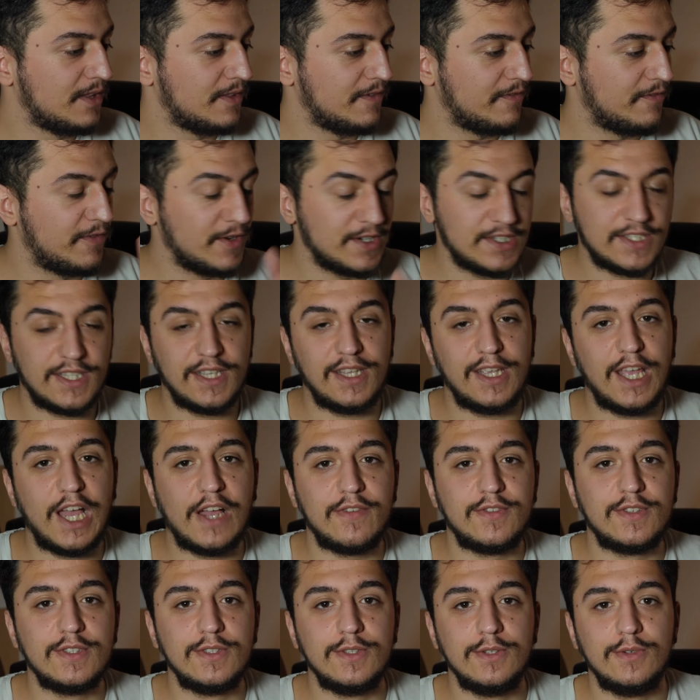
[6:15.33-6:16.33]
first thing you
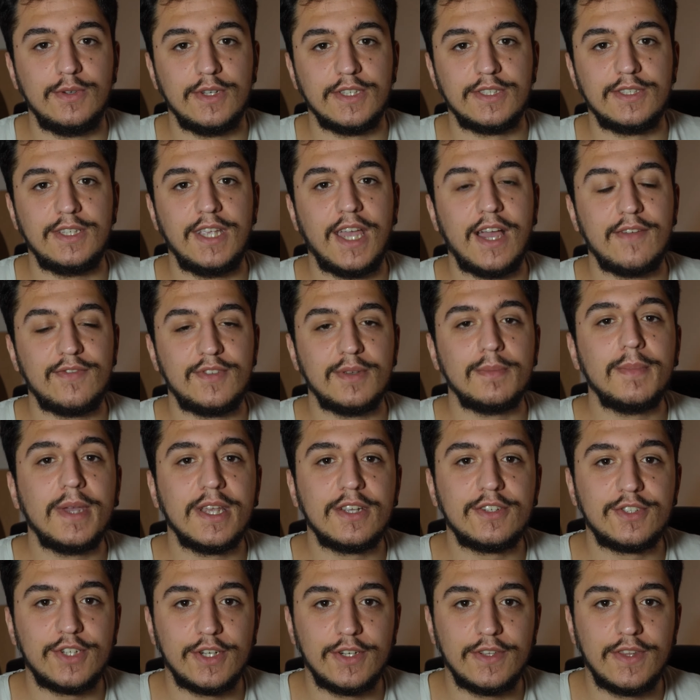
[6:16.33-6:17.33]
have to do is you have to
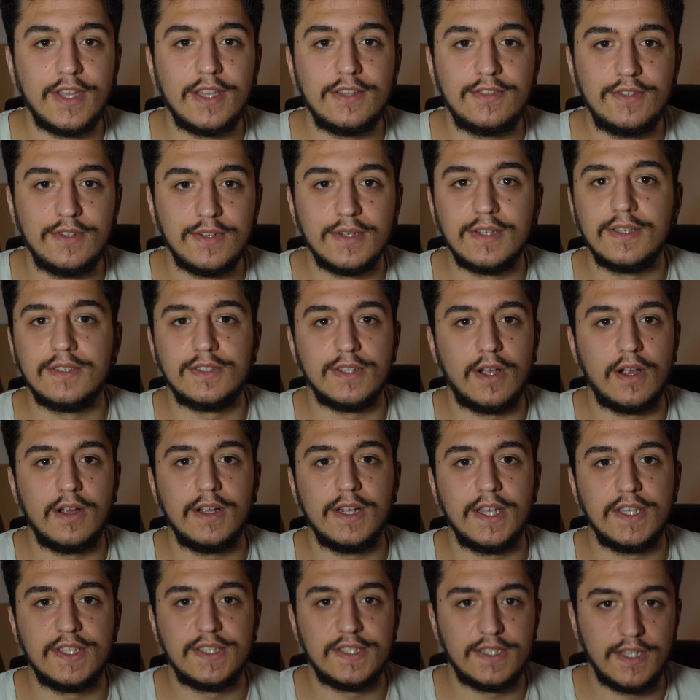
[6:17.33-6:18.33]
make sure that your
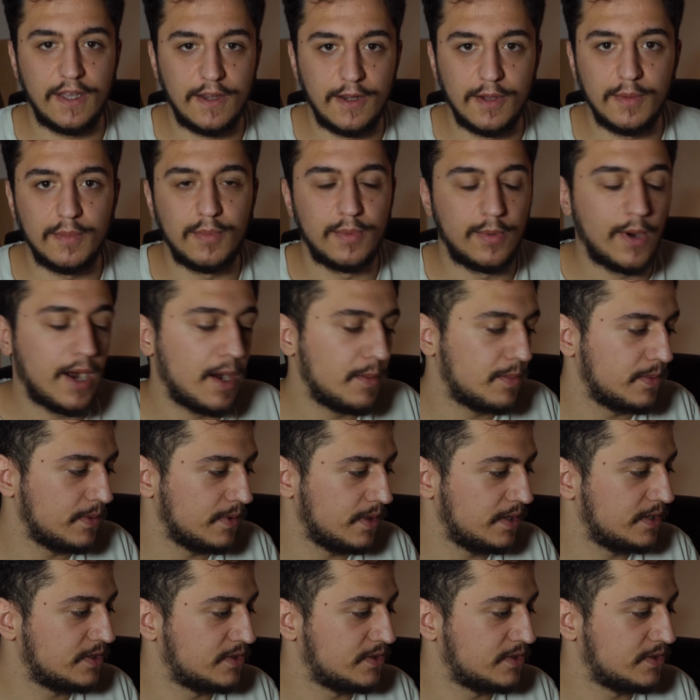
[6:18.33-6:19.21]
guitar is set up properly.